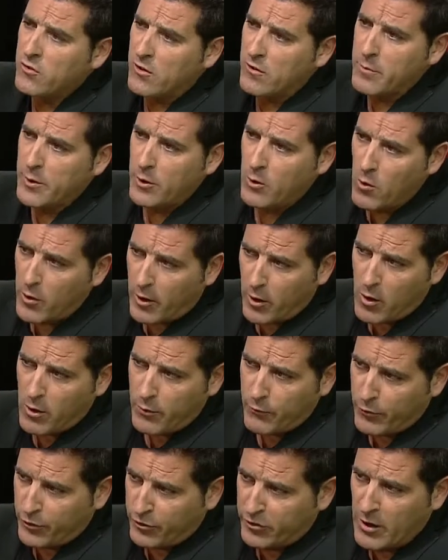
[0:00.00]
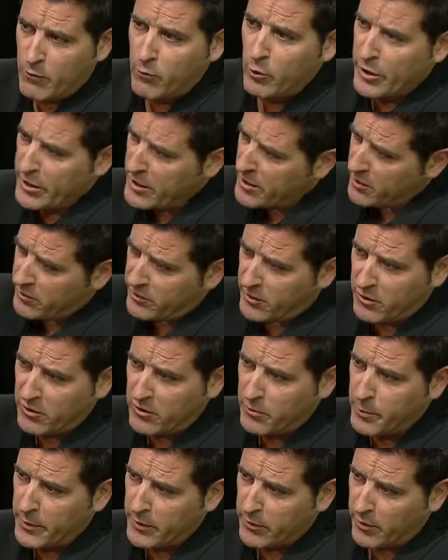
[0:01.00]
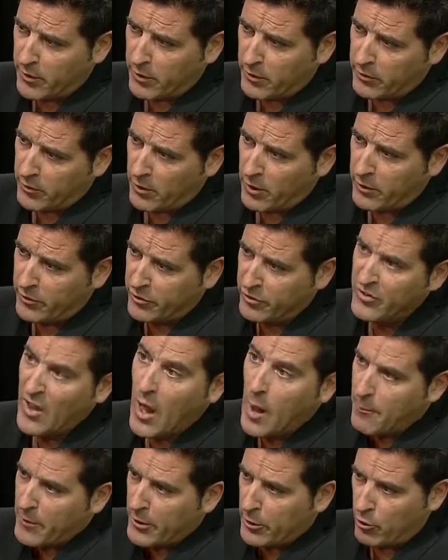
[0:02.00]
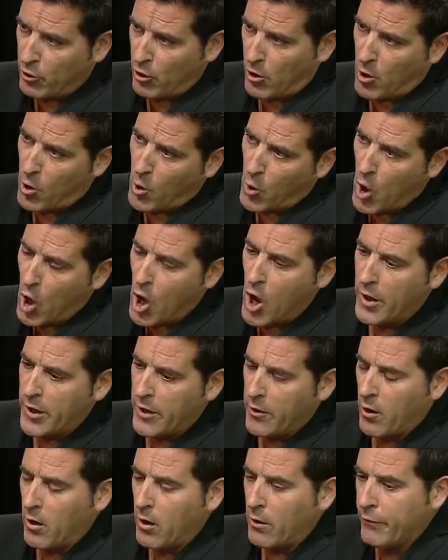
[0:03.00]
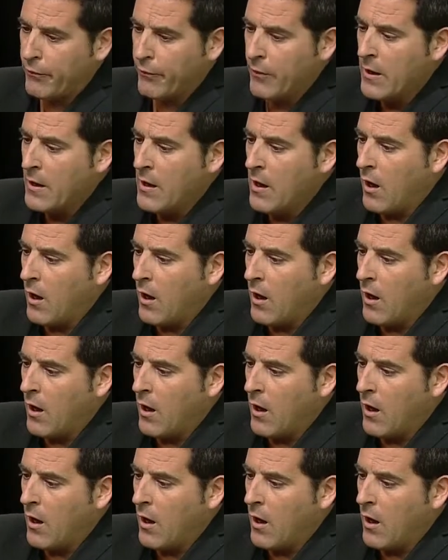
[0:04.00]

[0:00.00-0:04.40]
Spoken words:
have been going on for several years, and it's been a stop and go, on and off.